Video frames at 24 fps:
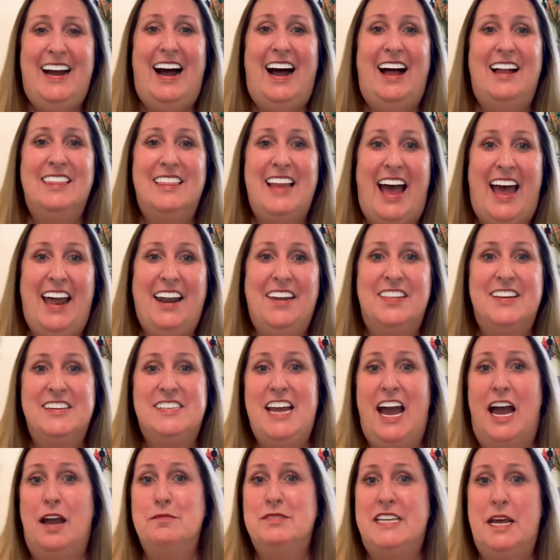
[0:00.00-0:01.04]
A lot of the
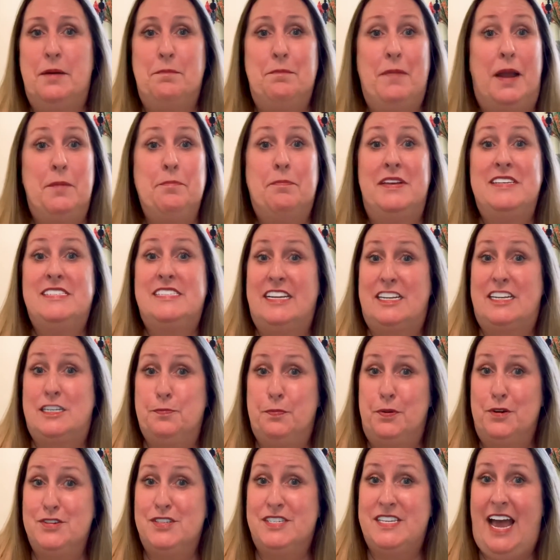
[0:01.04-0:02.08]
times that might be
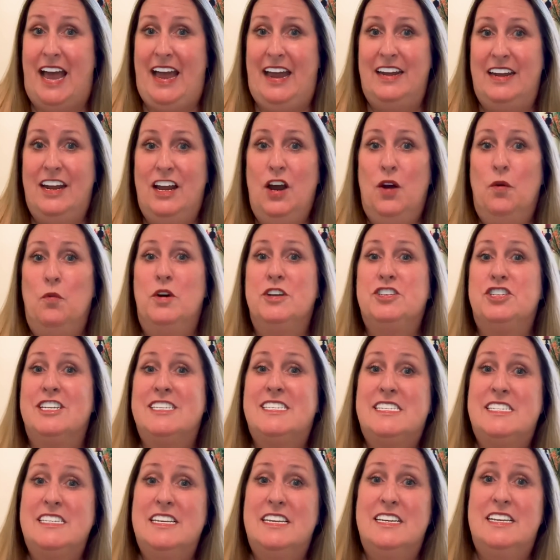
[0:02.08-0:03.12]
6%, which
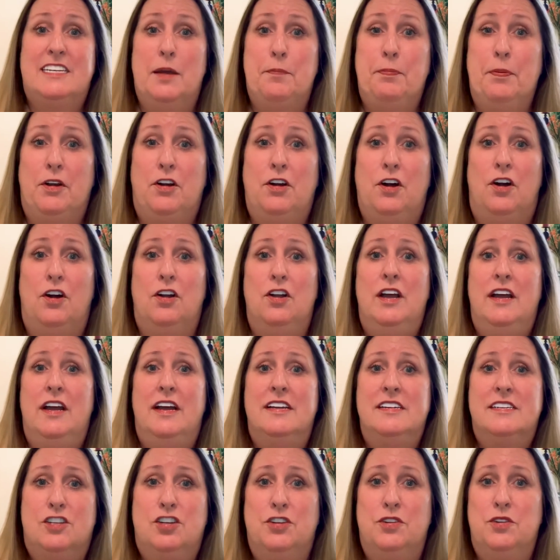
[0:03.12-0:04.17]
is
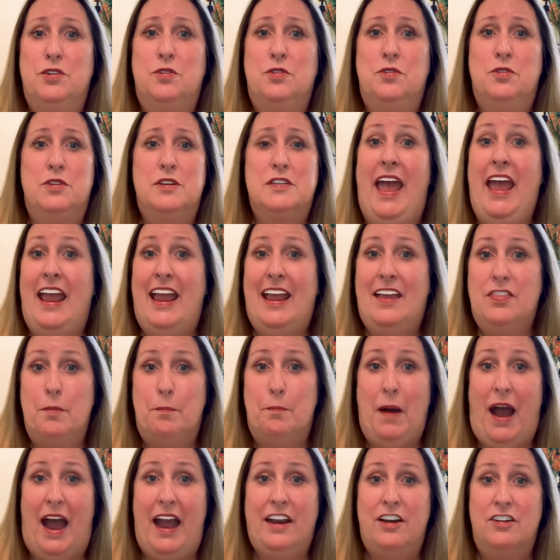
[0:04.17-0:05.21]
typical to pay the
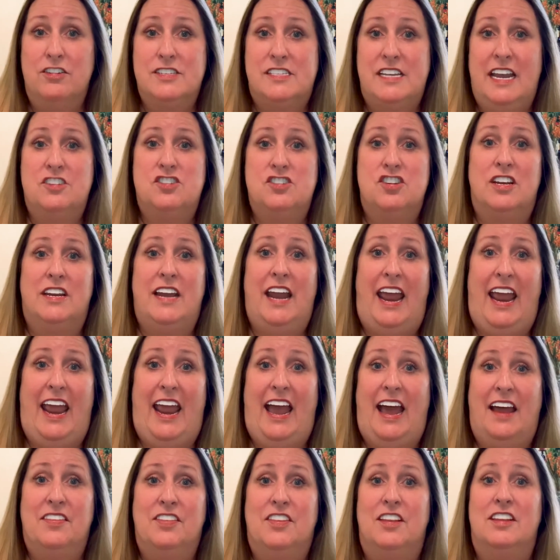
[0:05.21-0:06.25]
buyer's agent
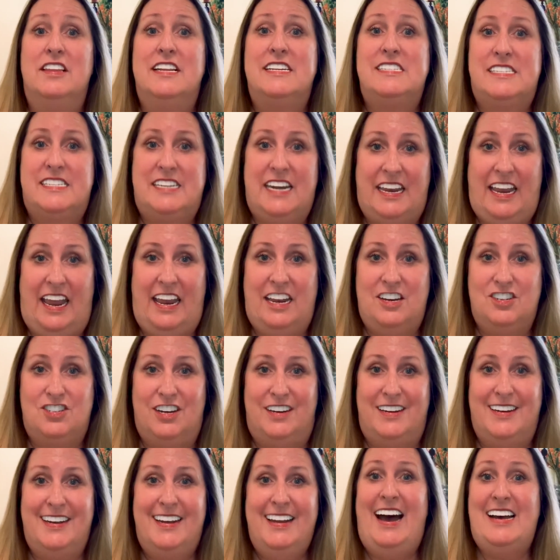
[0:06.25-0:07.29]
and the listing
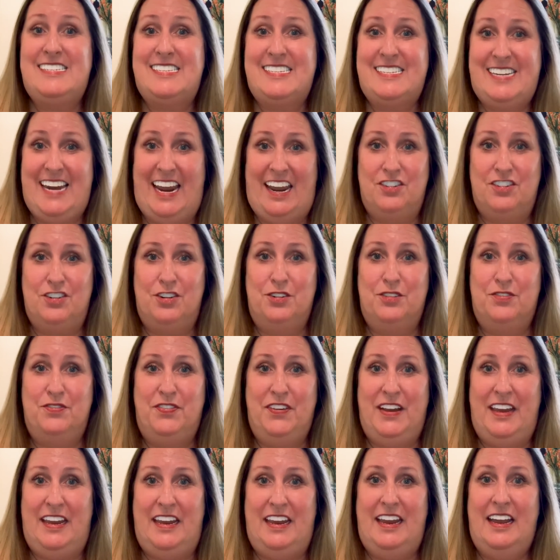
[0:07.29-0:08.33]
agent, a standard
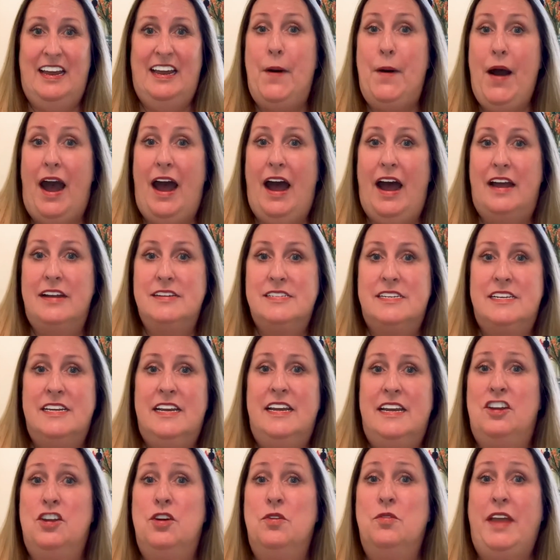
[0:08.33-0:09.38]
fee. But
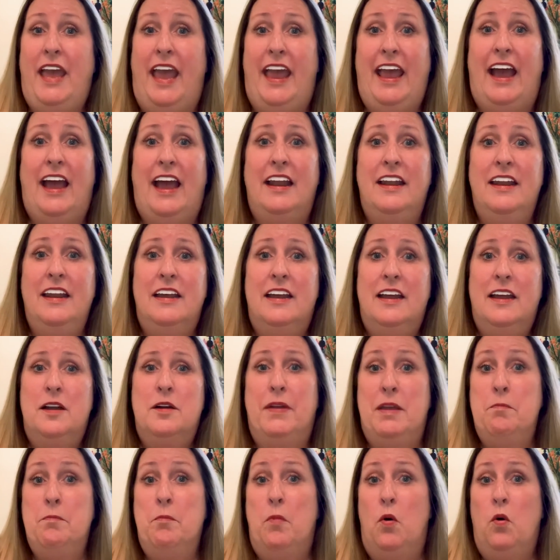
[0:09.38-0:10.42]
you can
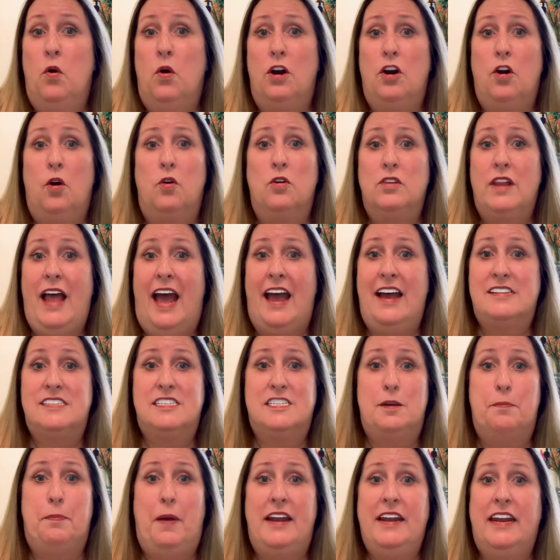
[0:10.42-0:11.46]
be more or
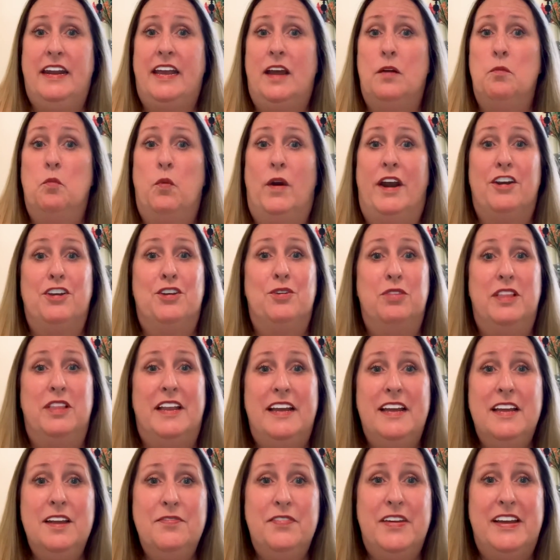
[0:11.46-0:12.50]
less depending on where you
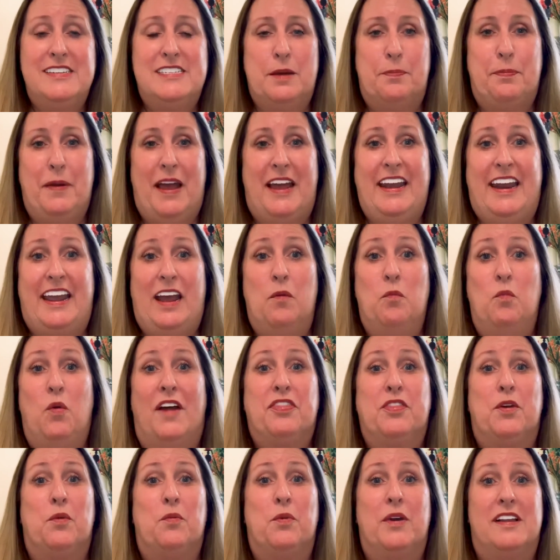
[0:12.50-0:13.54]
live and depending on
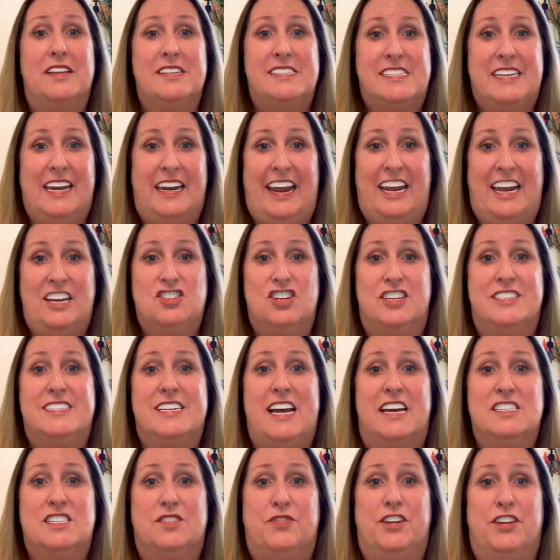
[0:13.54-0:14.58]
what the real estate agent
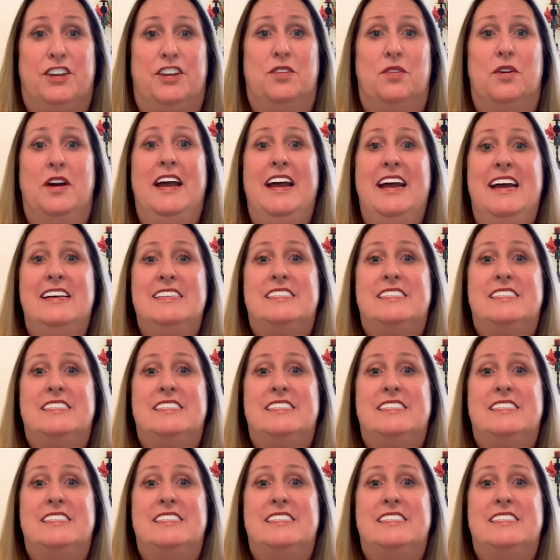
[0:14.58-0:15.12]
does for you.